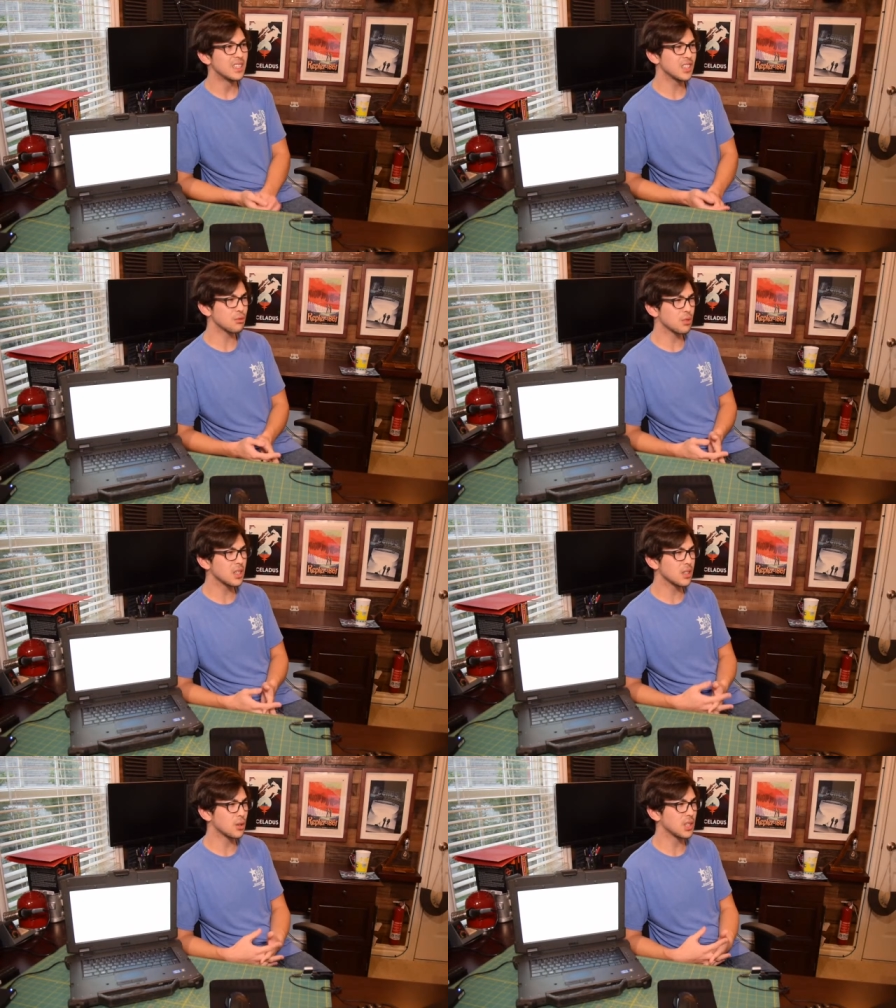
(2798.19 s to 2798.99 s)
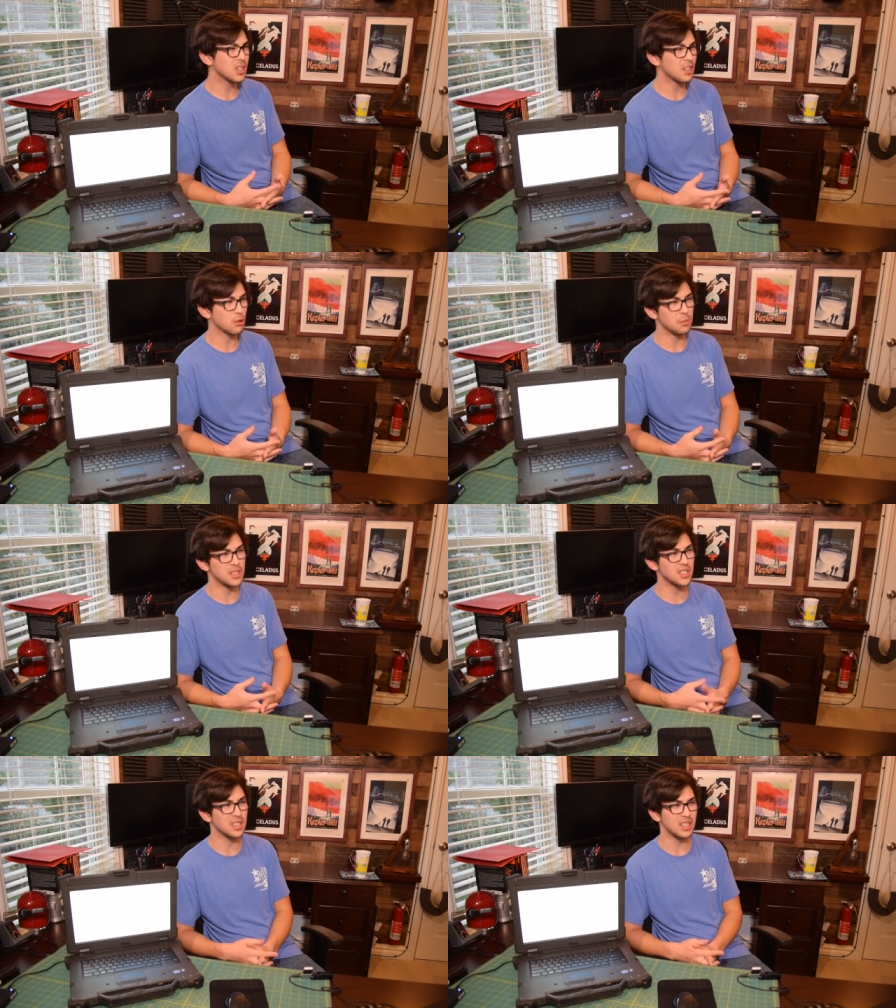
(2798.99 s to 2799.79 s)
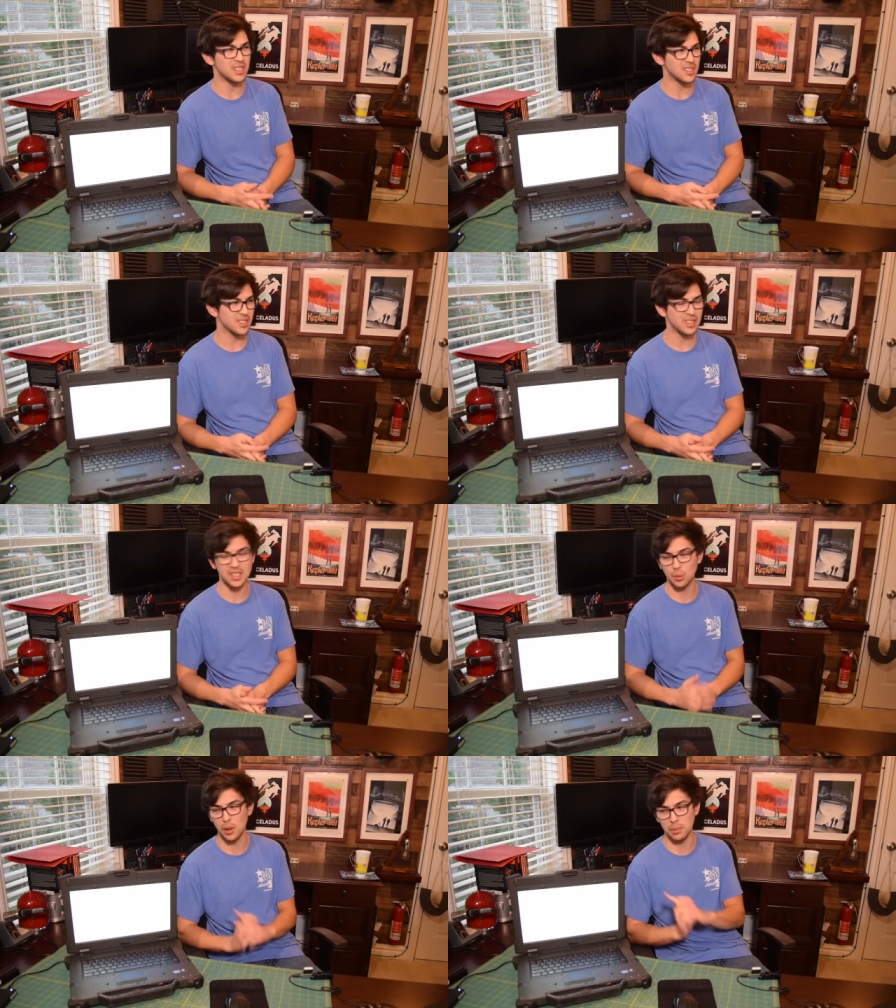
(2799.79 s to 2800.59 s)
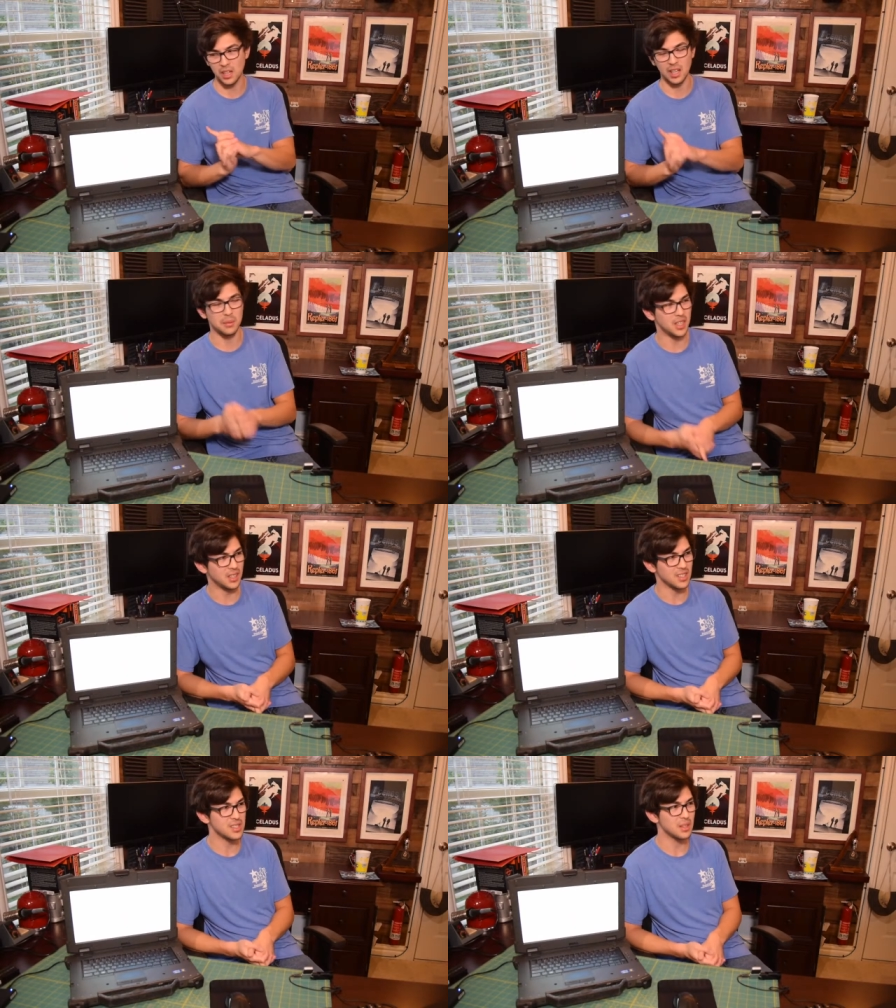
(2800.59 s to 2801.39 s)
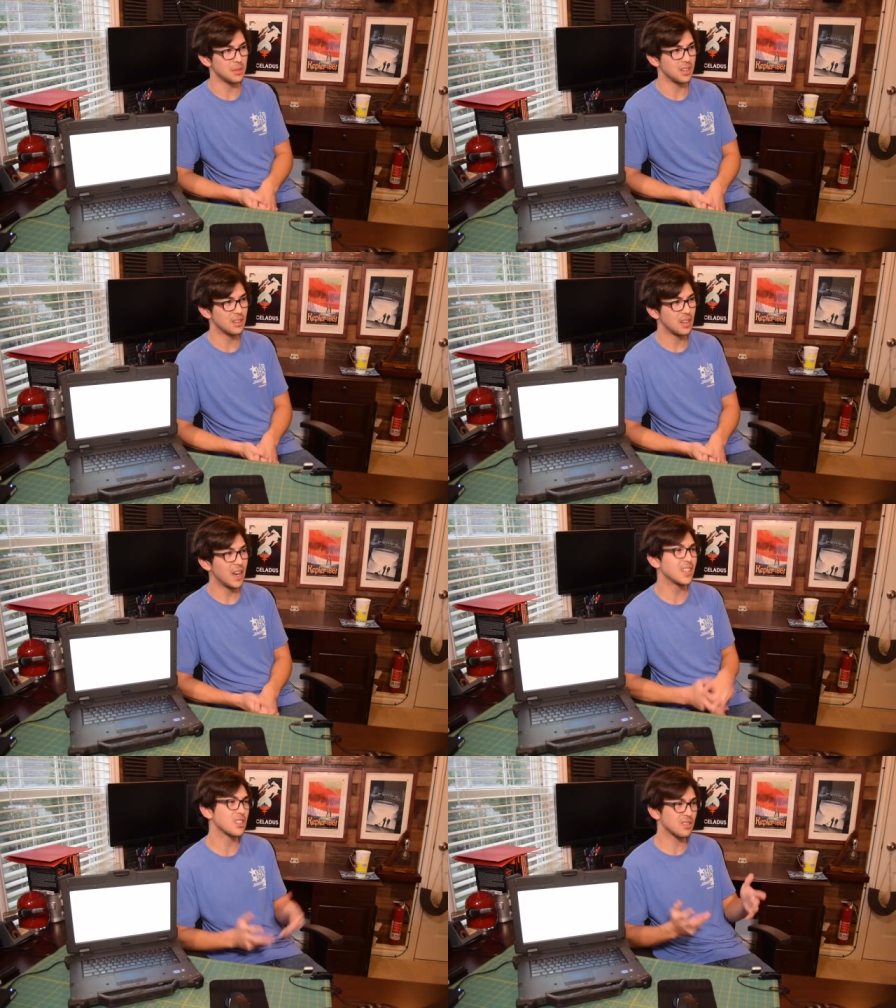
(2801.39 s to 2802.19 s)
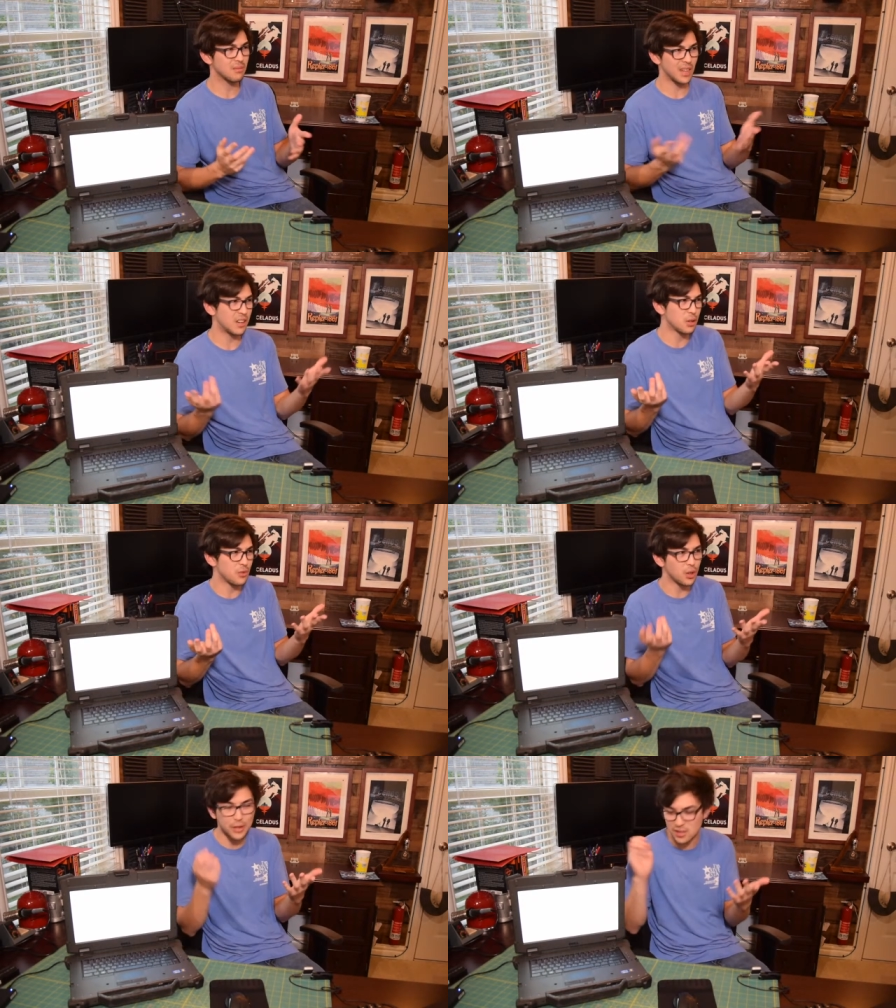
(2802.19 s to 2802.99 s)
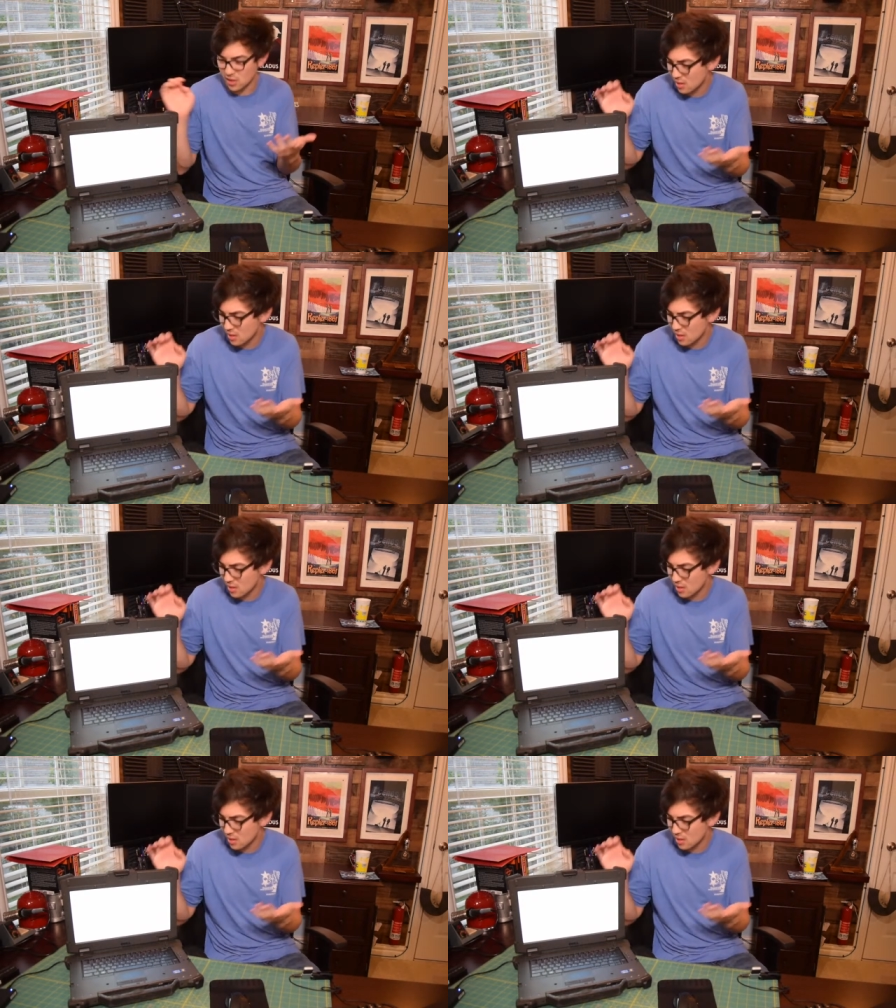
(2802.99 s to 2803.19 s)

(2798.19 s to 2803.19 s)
I think really the only thing we're missing is the uh, webcam on this. I mean, it, and the, I don't even know if it has a,